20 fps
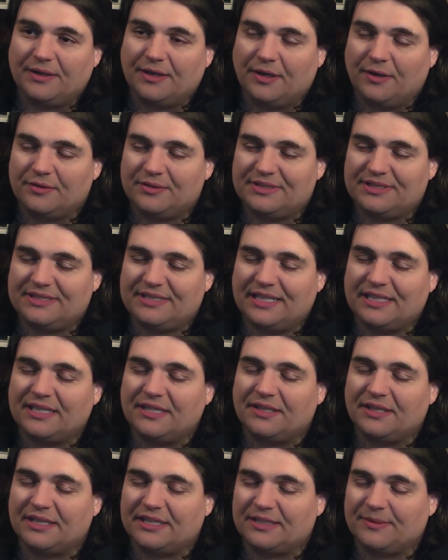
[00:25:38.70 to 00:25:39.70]

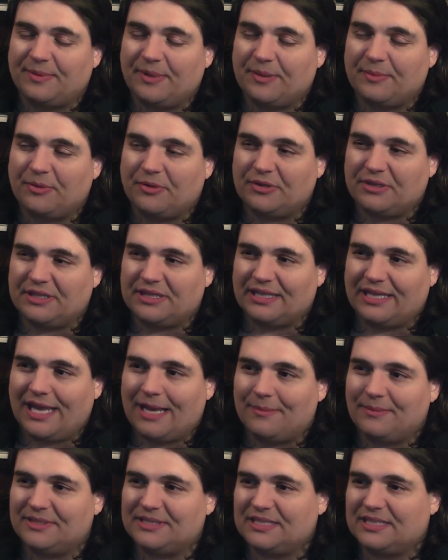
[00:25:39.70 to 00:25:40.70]
signaling to people that the
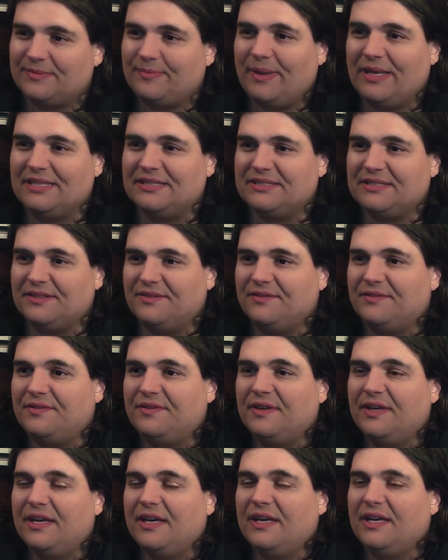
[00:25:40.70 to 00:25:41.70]
game is expensive.
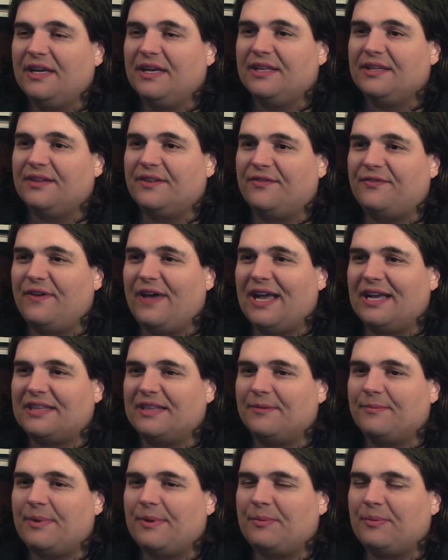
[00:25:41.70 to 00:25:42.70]
The fact
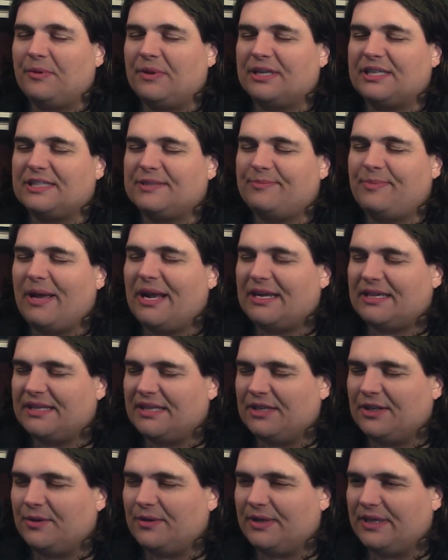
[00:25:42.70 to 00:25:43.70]
that people expect
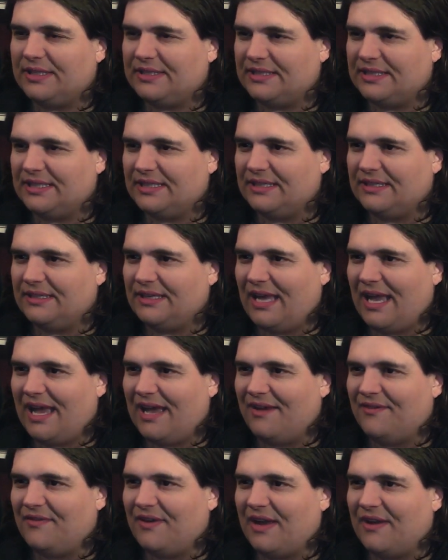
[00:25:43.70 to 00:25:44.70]
that you need to
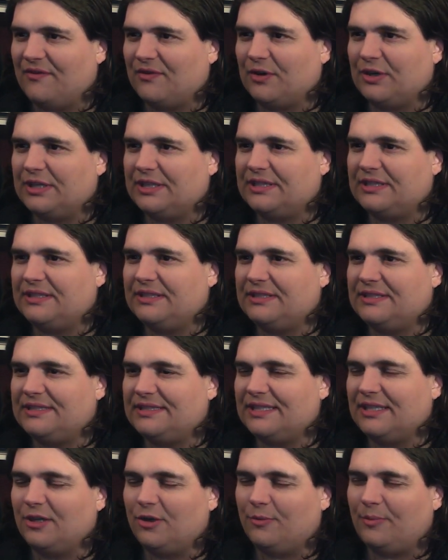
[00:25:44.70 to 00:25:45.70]
have every
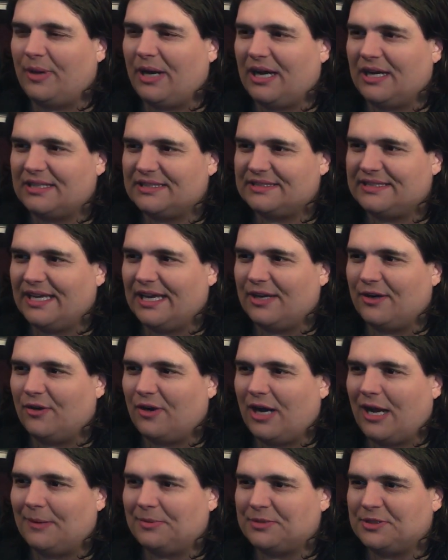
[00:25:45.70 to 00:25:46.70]
single box set or
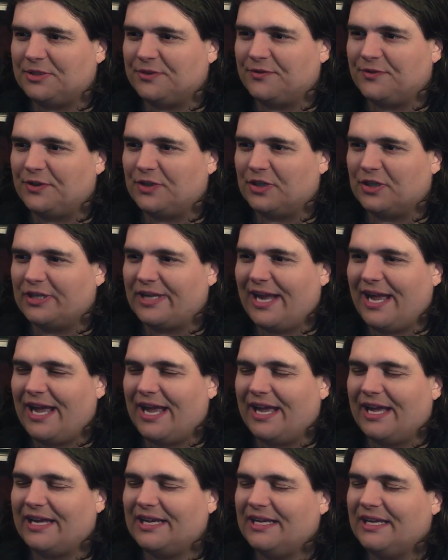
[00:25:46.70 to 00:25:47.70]
option for your
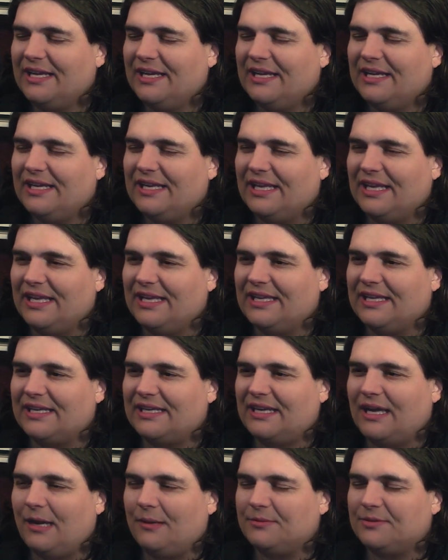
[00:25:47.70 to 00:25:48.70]
gang,
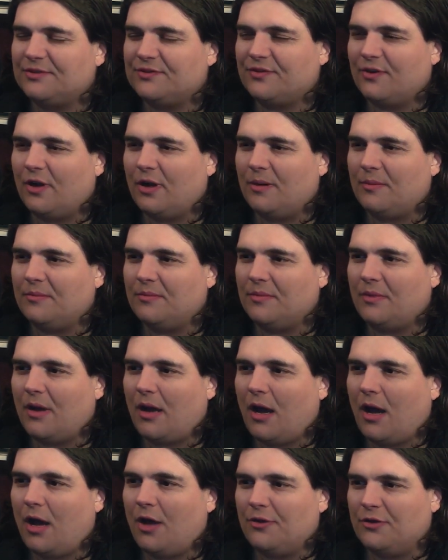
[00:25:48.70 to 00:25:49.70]
it comes from
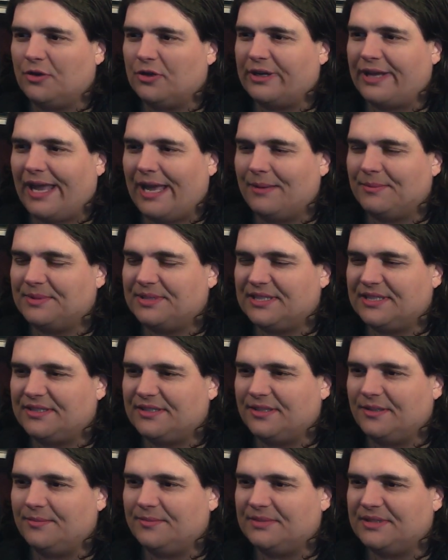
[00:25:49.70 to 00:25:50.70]
other game
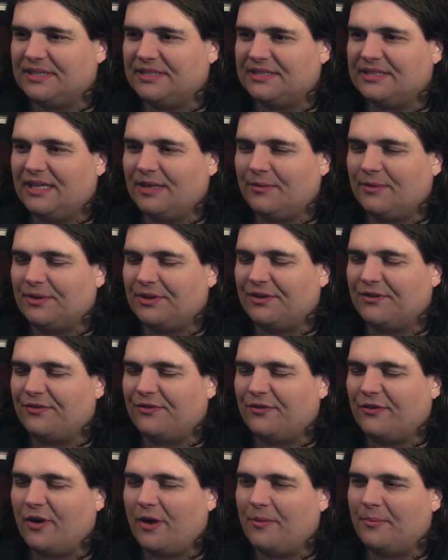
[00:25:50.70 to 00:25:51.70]
systems. It's not really
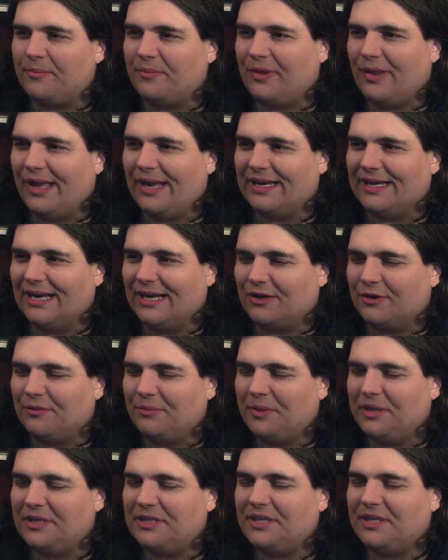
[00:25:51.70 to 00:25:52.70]
from playing
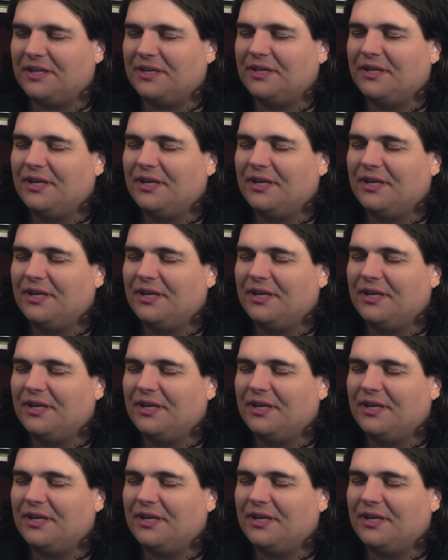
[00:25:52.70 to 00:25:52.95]
Necromunda,